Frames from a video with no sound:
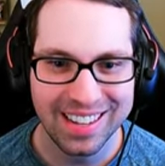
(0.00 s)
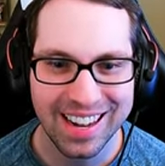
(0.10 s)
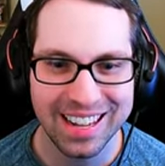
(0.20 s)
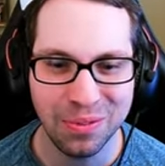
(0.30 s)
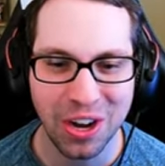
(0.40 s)

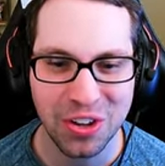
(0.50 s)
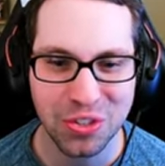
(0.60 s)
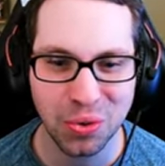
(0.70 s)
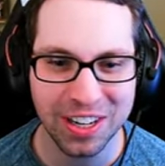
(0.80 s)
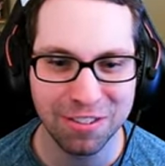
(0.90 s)
And we
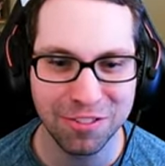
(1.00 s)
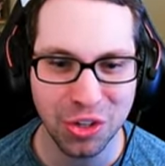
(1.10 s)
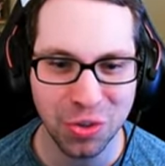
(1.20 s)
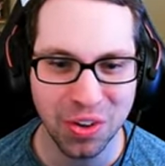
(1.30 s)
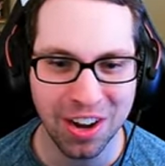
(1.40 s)
also get a
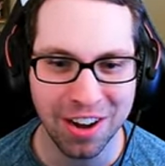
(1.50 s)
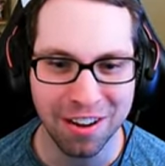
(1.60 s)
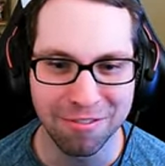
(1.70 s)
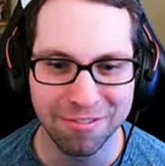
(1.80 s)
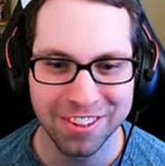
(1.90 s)
view
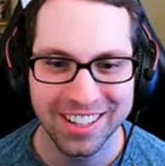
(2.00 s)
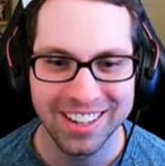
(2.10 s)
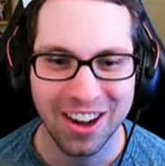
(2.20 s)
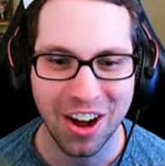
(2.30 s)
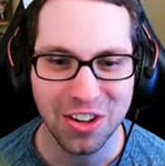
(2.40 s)
of
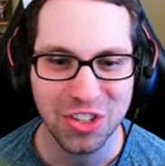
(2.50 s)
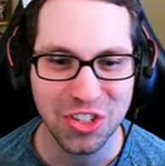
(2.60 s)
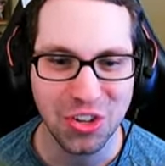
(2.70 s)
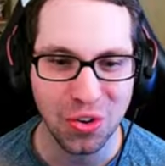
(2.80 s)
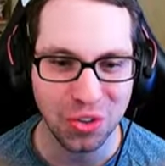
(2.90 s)
Han
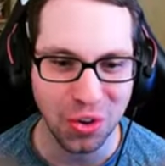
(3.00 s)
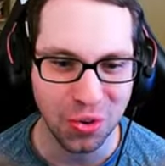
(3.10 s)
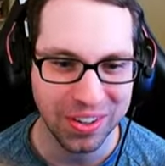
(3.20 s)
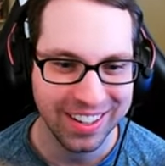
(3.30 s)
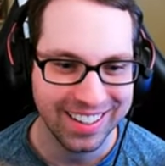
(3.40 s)

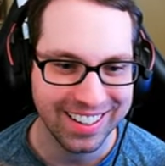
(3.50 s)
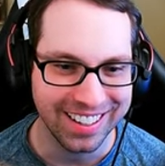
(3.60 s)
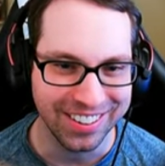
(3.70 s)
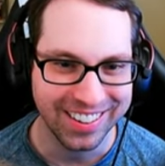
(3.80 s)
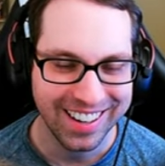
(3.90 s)
Solo
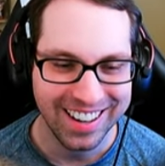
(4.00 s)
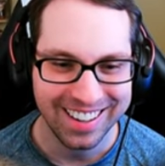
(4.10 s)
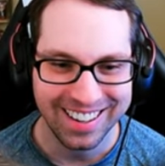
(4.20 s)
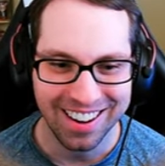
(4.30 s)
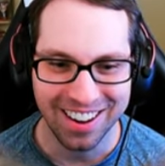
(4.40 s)
here
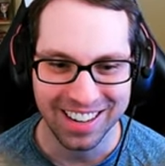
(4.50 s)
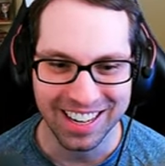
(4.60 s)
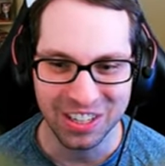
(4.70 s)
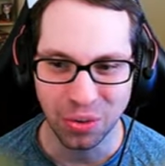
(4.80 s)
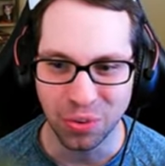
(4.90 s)
on
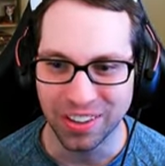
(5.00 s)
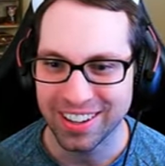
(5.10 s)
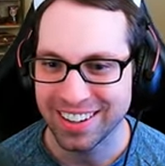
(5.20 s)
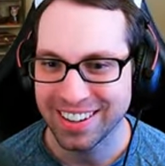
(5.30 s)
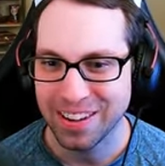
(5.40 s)
Endor.
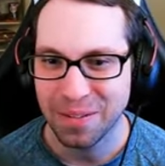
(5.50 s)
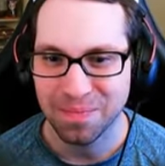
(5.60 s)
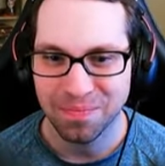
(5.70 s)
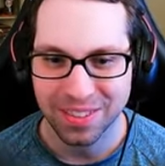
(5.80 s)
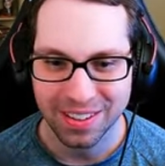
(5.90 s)

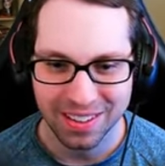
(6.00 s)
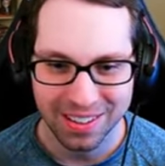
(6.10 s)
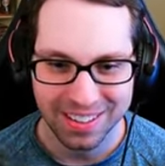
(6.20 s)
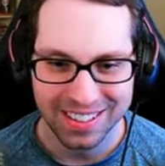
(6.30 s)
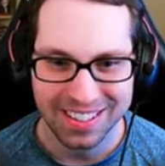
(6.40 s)

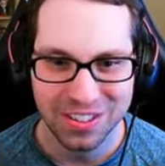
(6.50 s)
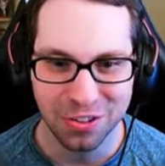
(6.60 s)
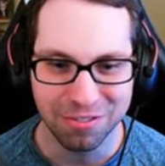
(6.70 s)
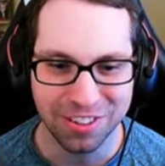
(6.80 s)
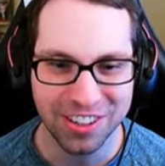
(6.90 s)

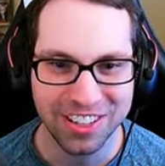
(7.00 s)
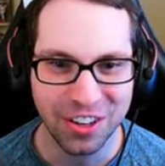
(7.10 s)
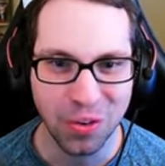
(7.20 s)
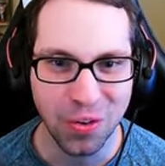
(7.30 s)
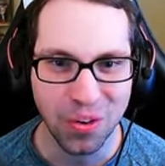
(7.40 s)
So very
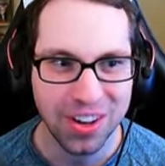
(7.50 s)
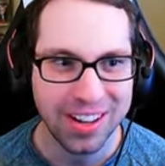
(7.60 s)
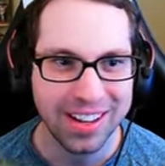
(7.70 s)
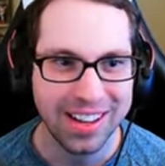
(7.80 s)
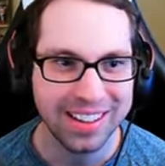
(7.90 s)
cool.
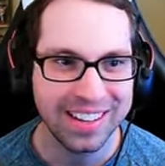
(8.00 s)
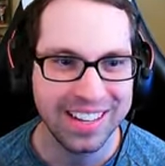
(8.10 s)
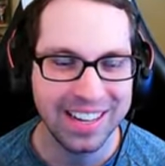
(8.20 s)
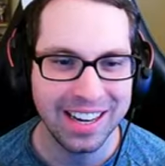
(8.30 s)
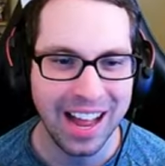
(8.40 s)
And
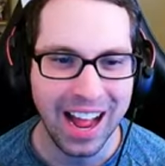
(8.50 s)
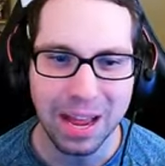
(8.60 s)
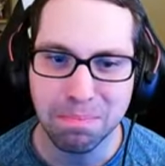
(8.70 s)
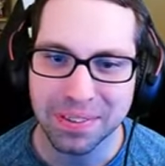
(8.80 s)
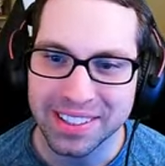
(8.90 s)
then
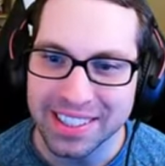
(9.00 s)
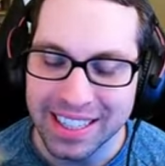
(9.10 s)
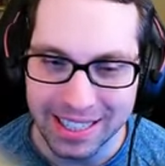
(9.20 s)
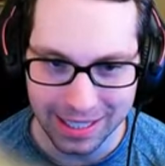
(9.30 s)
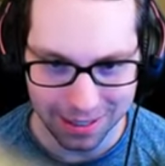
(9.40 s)
I
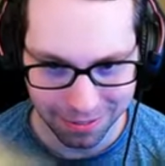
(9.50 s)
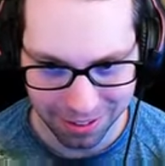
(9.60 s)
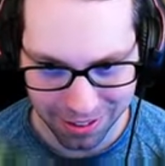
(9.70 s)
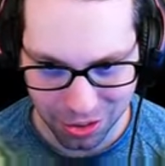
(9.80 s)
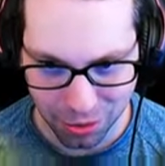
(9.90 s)

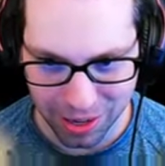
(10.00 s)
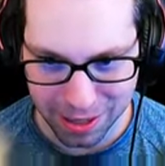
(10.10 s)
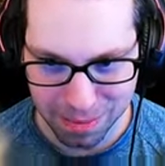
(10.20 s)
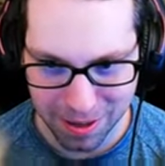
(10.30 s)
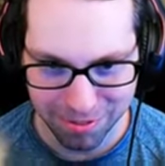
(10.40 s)
believe,
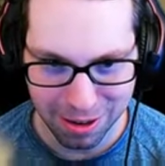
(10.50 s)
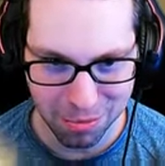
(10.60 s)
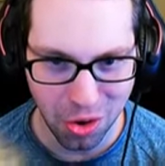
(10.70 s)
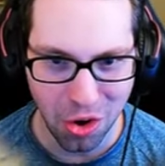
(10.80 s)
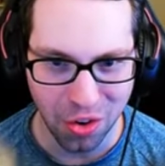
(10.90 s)
correct me if I'm
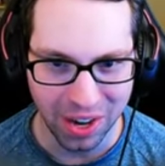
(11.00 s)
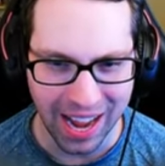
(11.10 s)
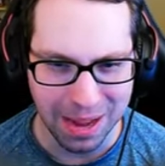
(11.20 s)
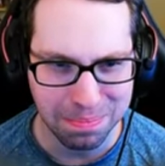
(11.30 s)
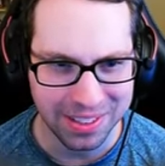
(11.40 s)
wrong,
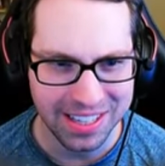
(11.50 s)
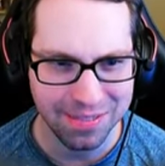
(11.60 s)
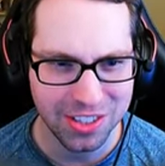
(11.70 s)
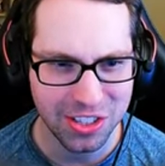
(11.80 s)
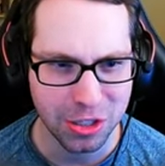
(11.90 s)
I
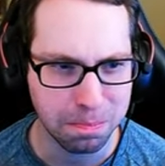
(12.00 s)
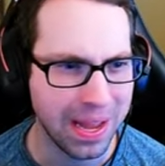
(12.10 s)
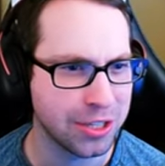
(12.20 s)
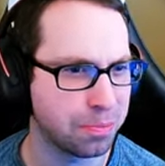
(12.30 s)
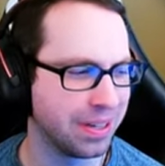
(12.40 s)
believe this is
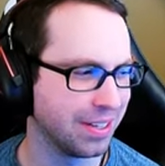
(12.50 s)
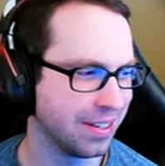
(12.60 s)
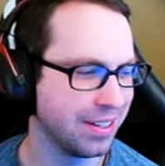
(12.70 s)
Bespin.